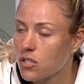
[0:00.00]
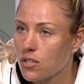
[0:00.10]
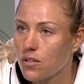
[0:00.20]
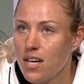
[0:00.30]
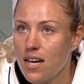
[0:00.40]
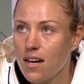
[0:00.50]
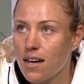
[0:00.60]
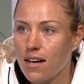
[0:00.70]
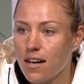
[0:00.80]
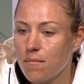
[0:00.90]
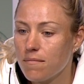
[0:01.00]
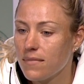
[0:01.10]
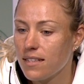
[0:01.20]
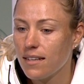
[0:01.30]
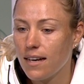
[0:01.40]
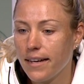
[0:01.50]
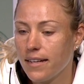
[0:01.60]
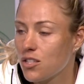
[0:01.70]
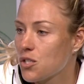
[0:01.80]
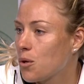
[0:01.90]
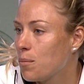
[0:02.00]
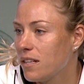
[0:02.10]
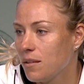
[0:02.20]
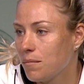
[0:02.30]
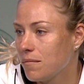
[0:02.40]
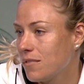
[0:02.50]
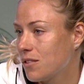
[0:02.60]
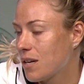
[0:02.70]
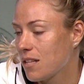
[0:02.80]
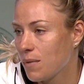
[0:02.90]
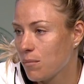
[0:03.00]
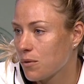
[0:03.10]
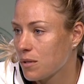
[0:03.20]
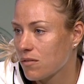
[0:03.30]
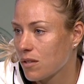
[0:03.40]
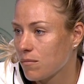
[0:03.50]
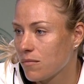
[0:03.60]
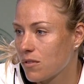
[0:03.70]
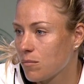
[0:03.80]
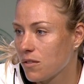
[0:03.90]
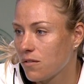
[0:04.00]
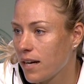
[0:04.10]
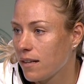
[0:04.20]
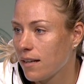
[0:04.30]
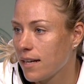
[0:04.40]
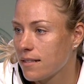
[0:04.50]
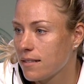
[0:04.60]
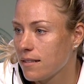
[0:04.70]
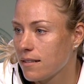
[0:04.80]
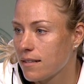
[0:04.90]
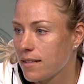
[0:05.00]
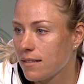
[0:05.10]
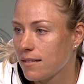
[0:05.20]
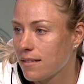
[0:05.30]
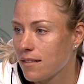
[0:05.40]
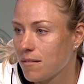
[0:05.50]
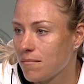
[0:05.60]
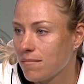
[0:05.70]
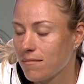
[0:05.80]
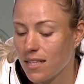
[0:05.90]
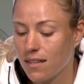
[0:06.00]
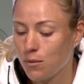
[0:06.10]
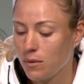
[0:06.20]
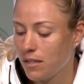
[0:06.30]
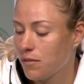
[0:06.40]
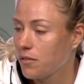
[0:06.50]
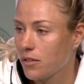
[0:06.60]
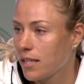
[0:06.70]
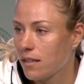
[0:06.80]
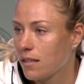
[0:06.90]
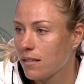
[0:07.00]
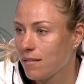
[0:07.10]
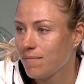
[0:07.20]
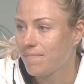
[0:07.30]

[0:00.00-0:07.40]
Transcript: So I had so many great memories from the final last year. And yeah, I will never forget that.